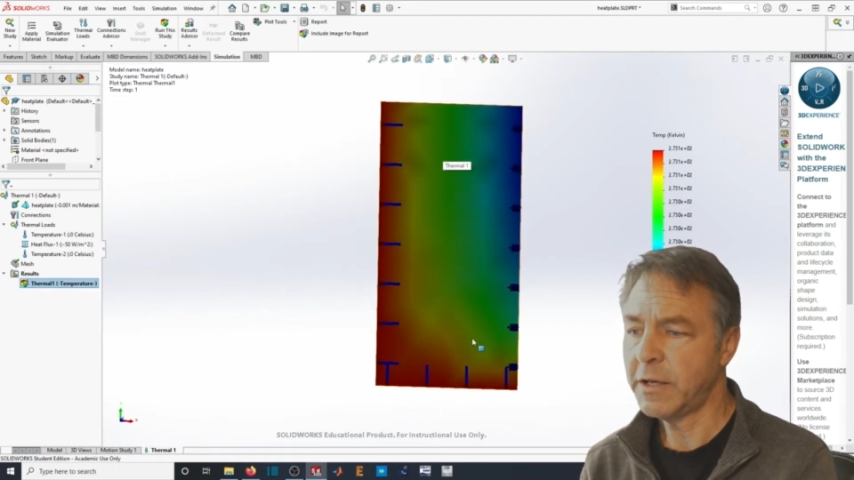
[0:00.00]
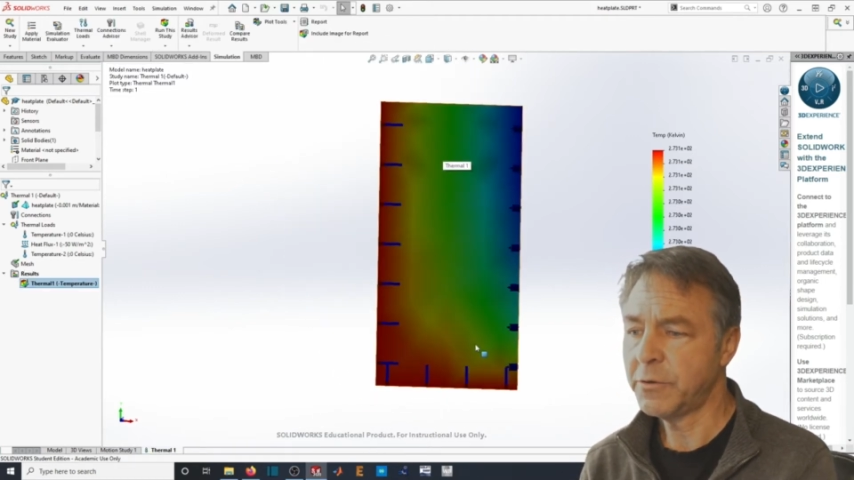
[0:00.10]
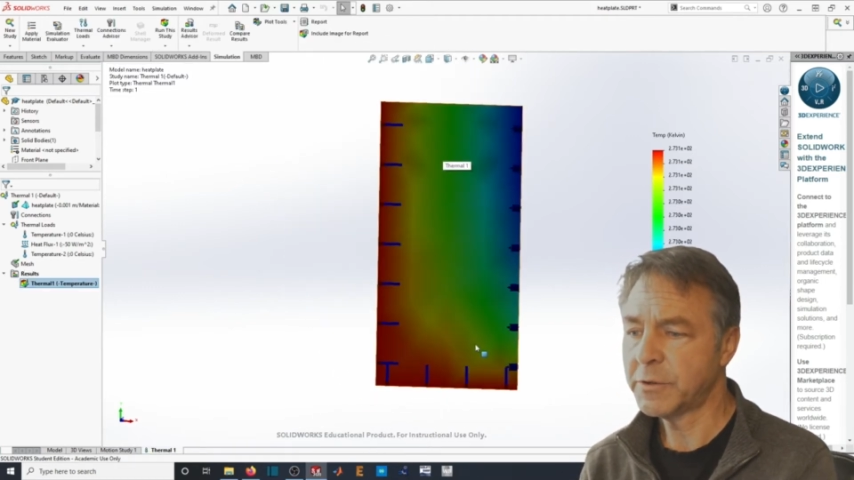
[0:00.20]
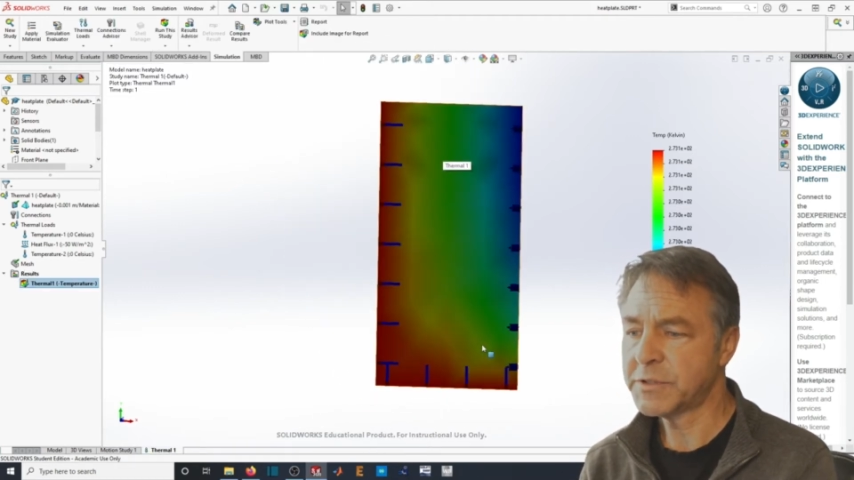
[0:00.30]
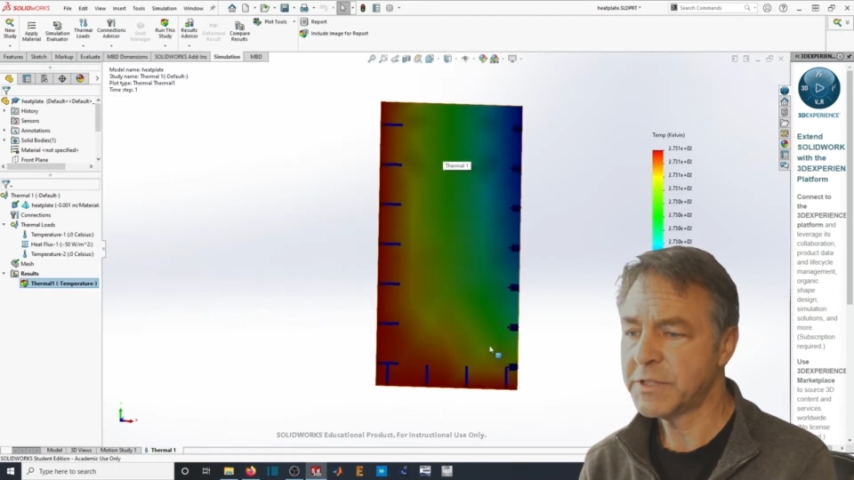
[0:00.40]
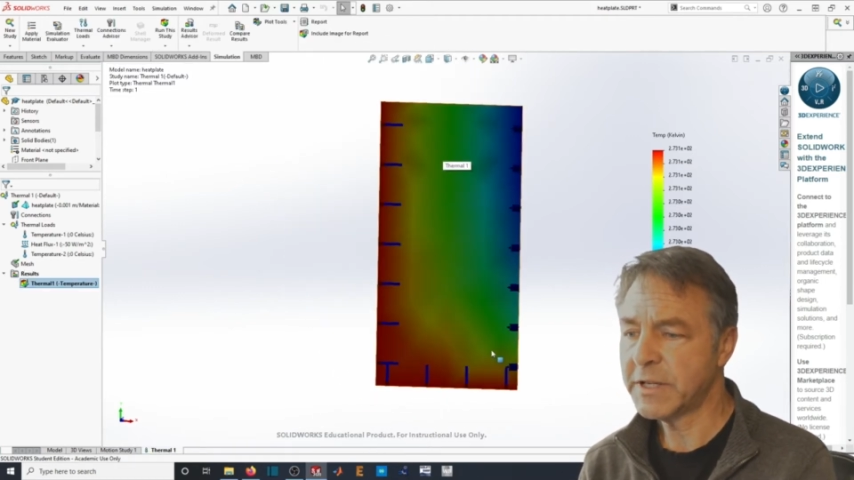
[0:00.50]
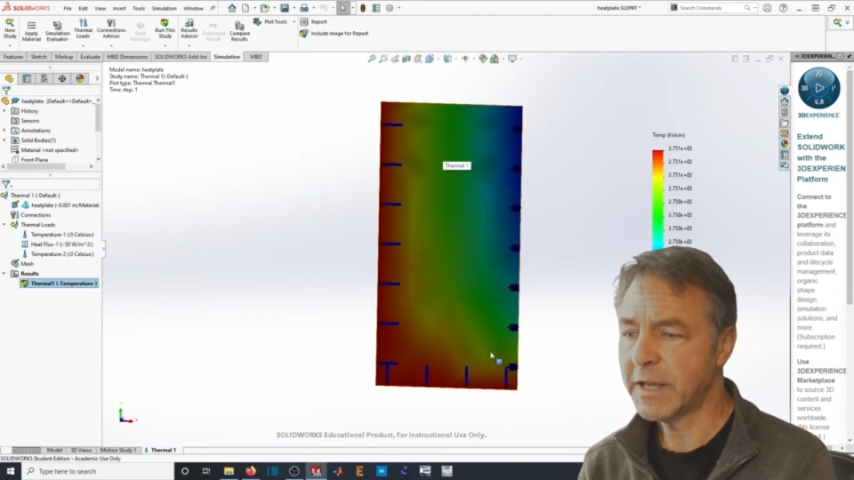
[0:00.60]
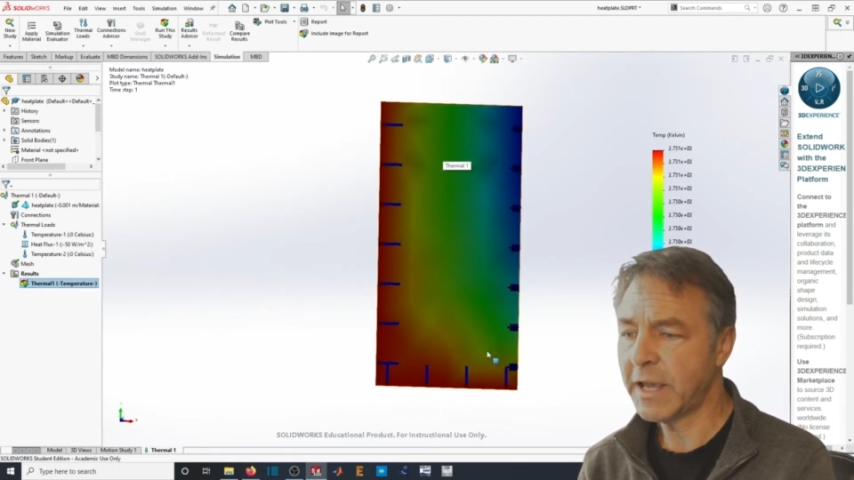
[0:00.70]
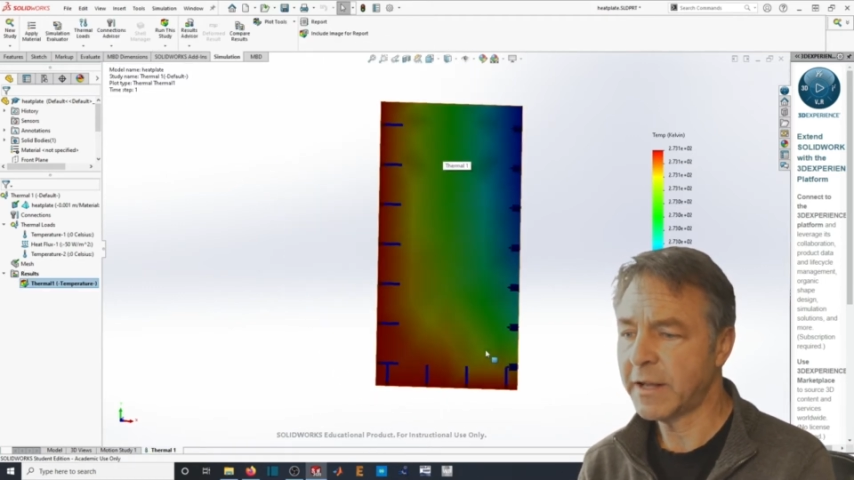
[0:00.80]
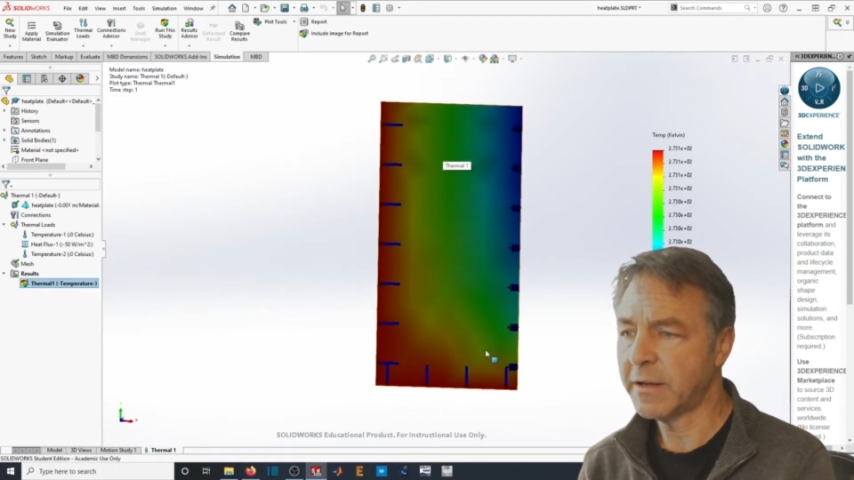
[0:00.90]
you can see
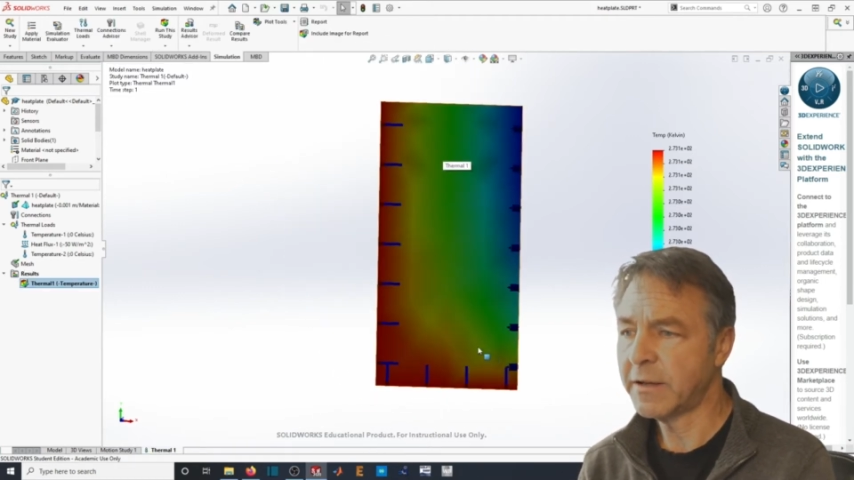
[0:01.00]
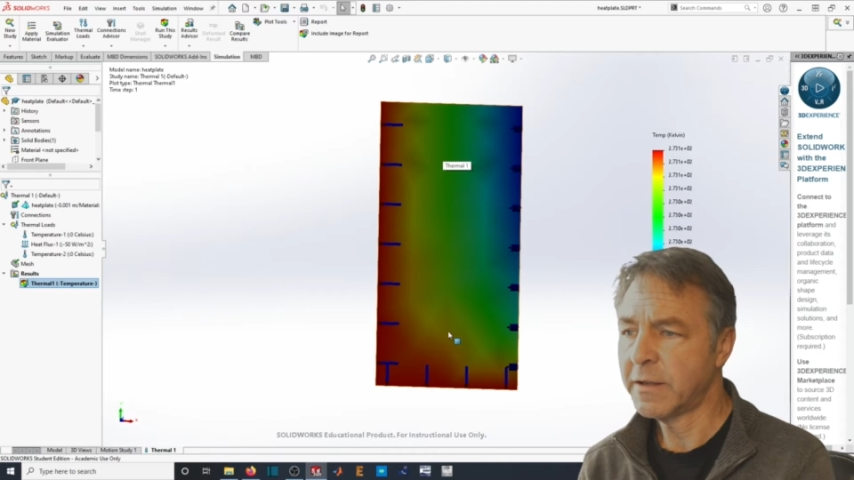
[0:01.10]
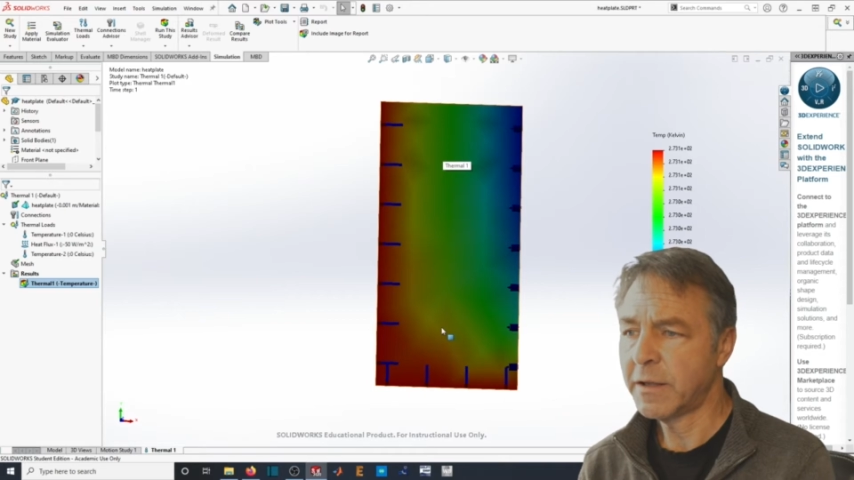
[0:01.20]
again